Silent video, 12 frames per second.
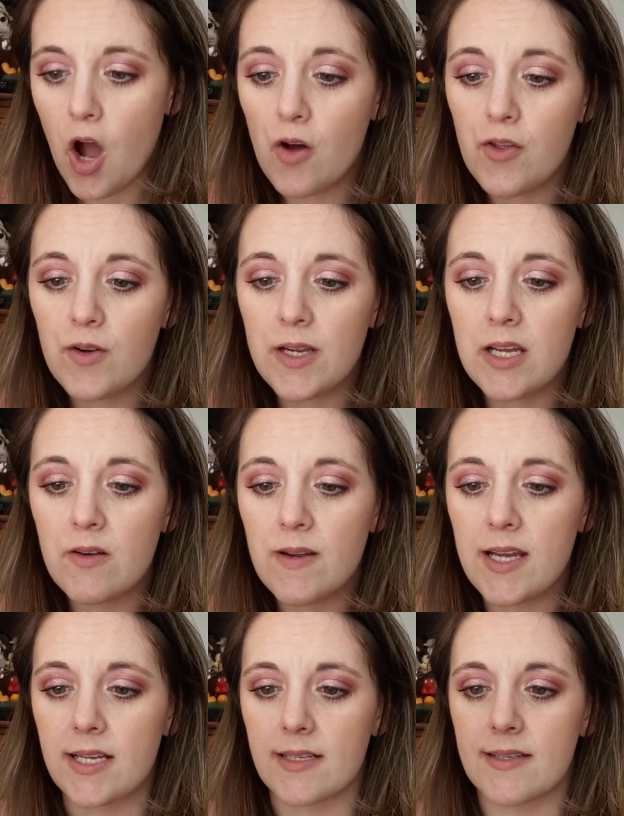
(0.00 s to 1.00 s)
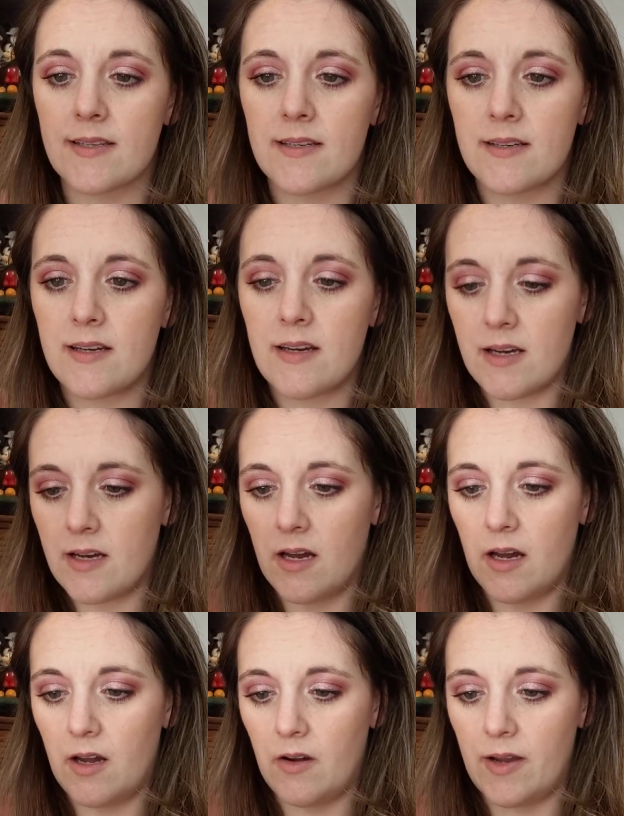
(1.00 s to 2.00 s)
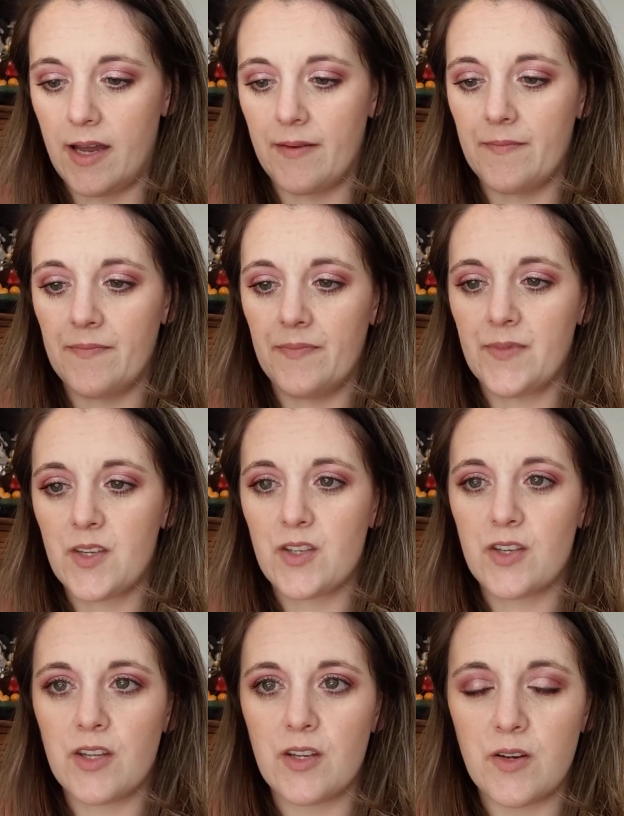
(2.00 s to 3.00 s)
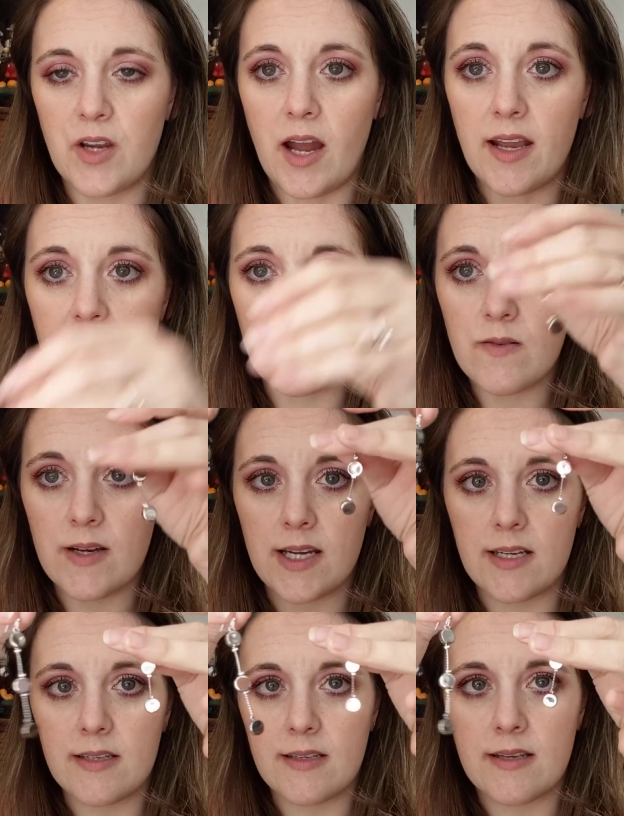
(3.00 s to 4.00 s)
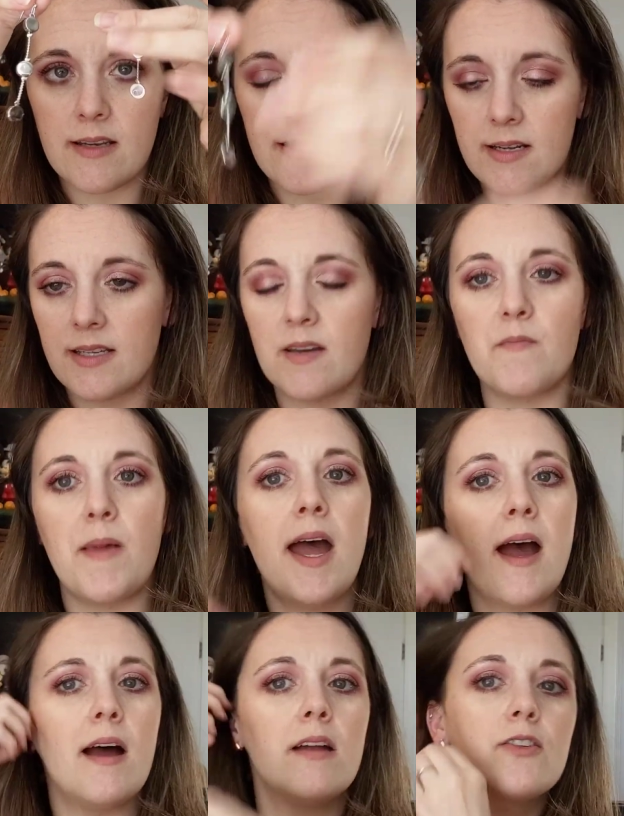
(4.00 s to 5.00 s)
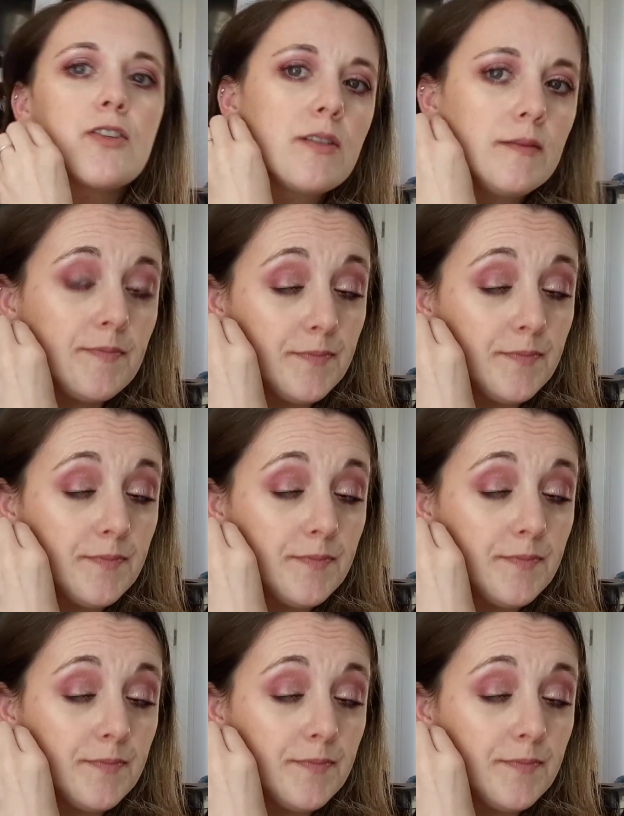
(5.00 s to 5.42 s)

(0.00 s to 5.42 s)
Oh, they're earrings. Okay, so then you got earrings to match.